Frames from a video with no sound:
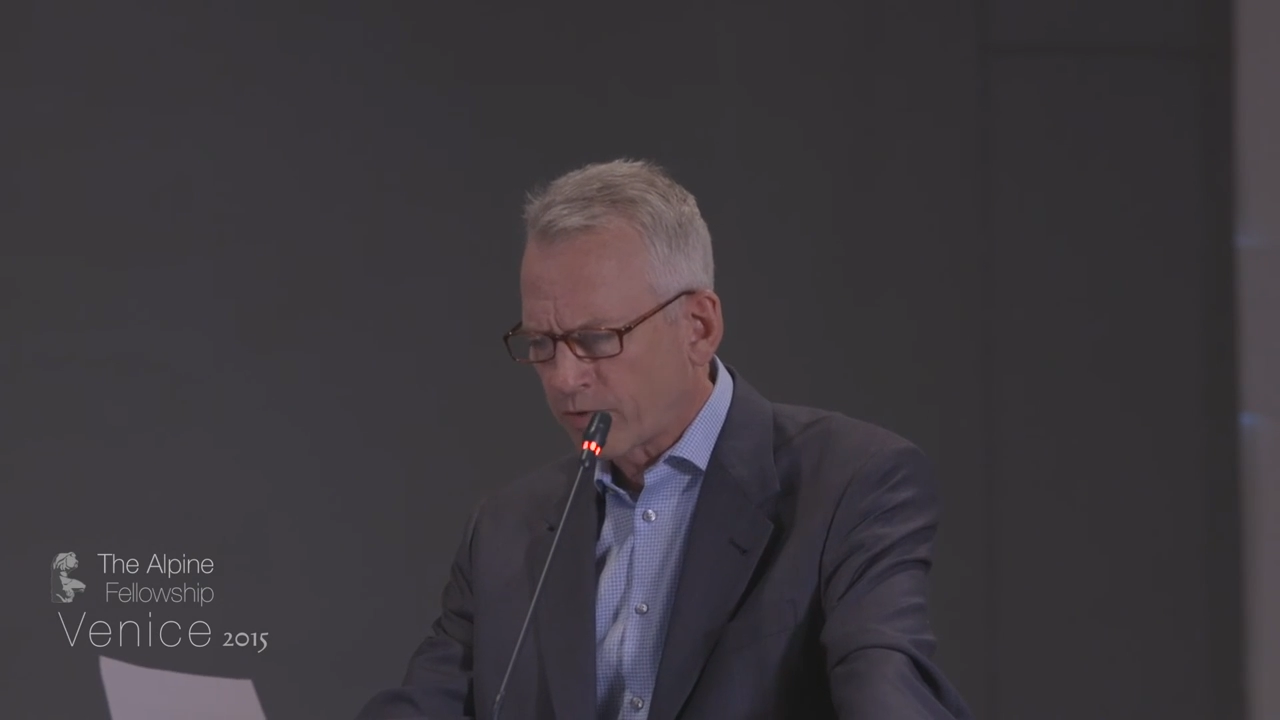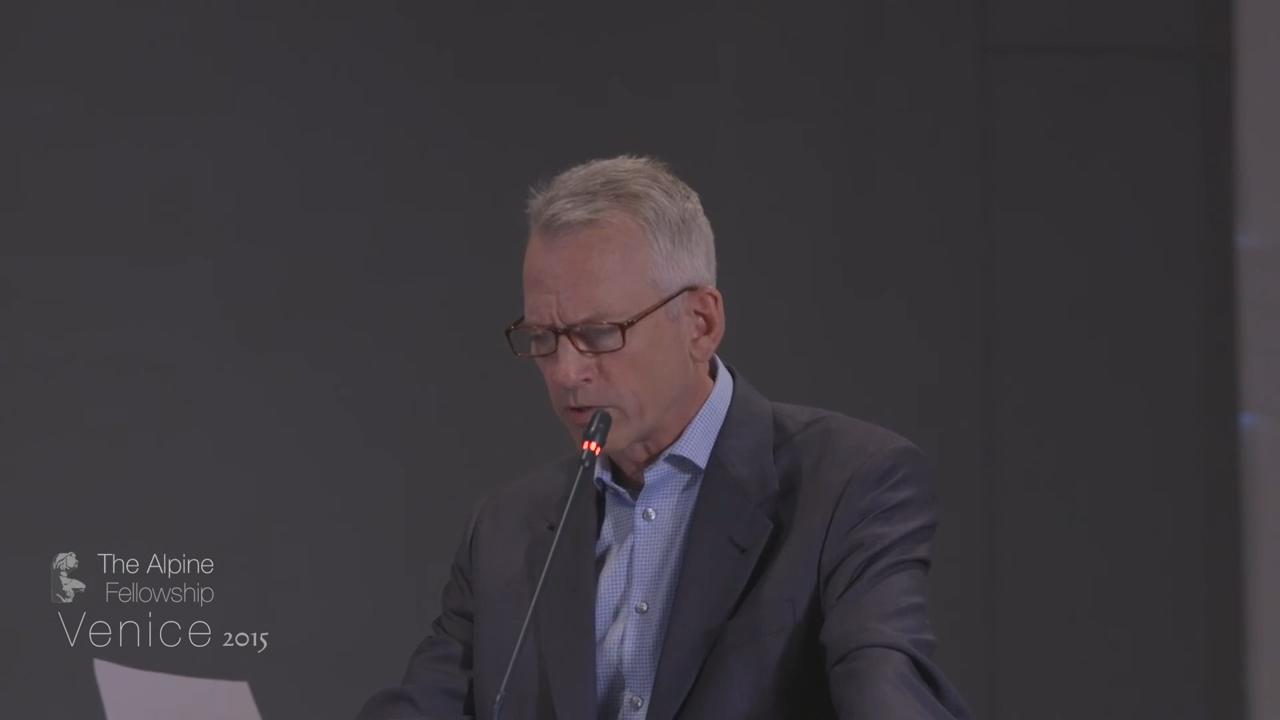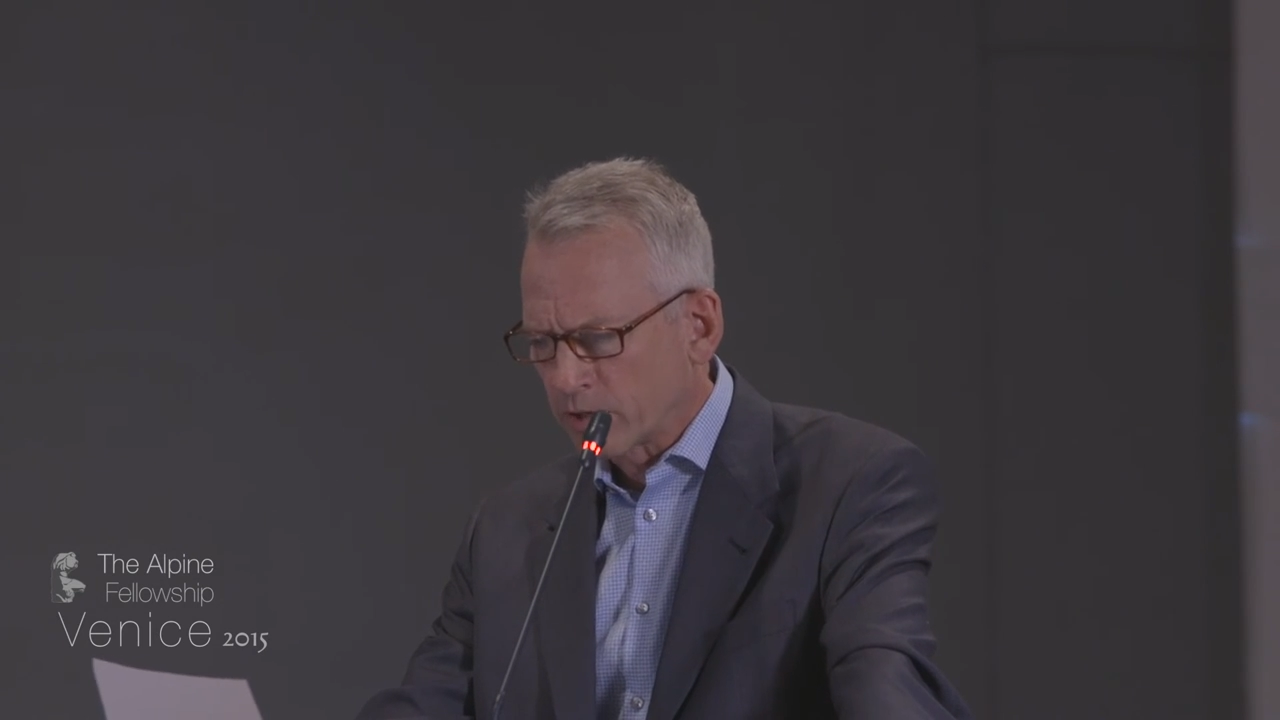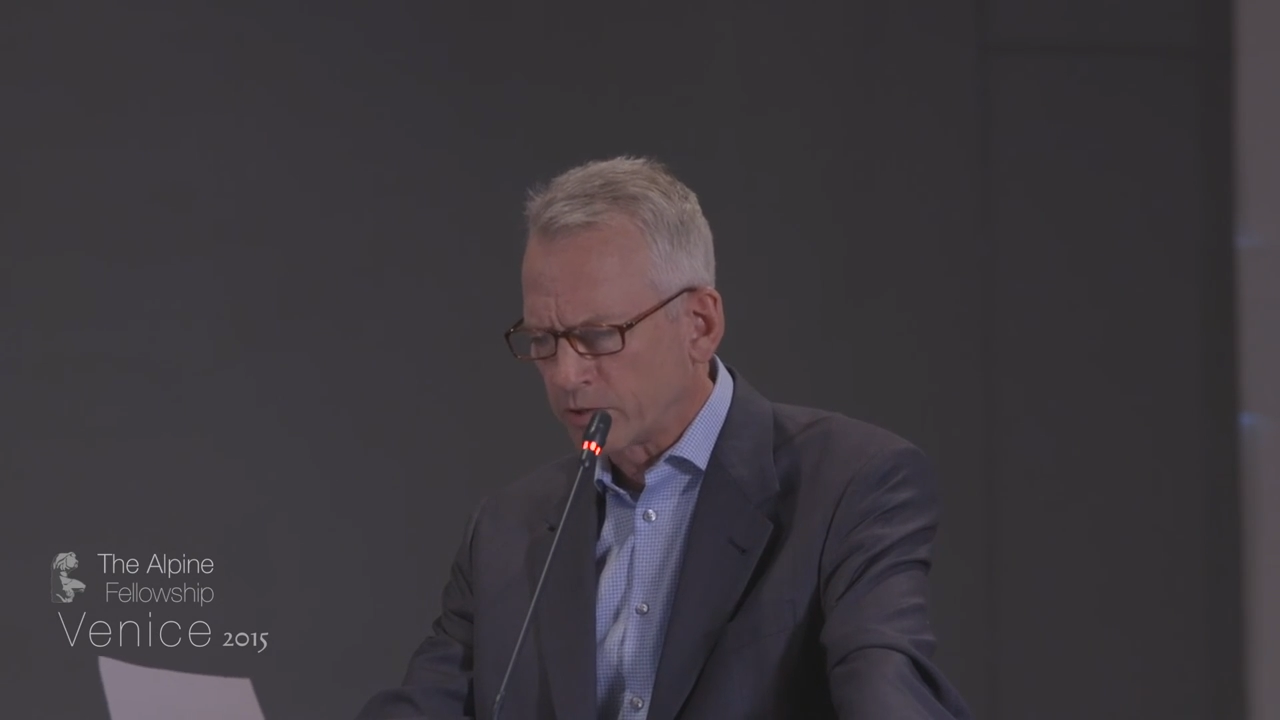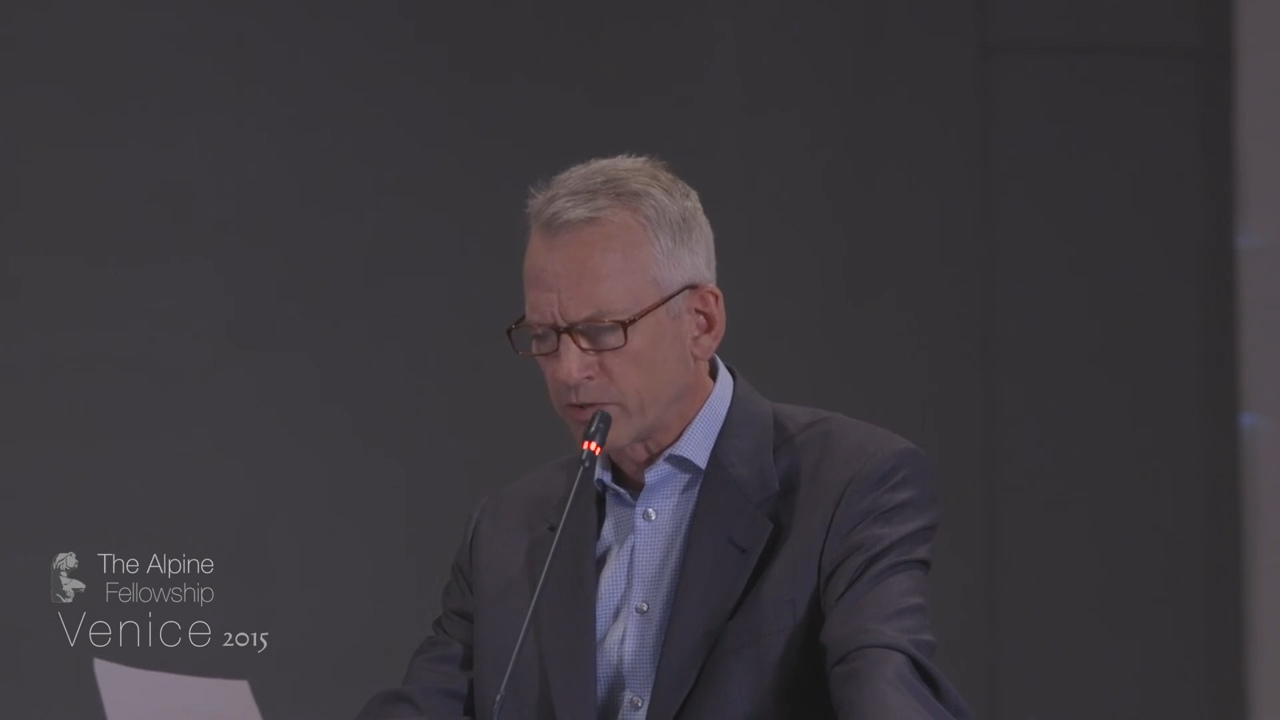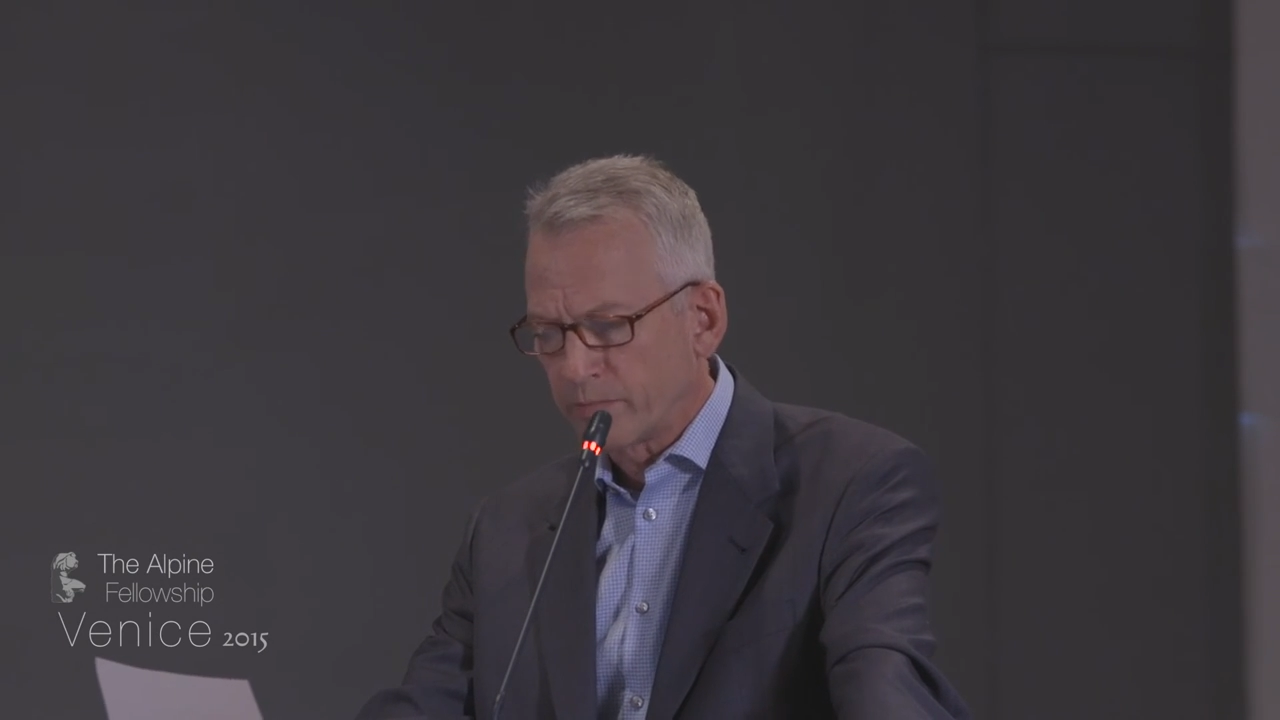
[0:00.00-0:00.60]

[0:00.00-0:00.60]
photos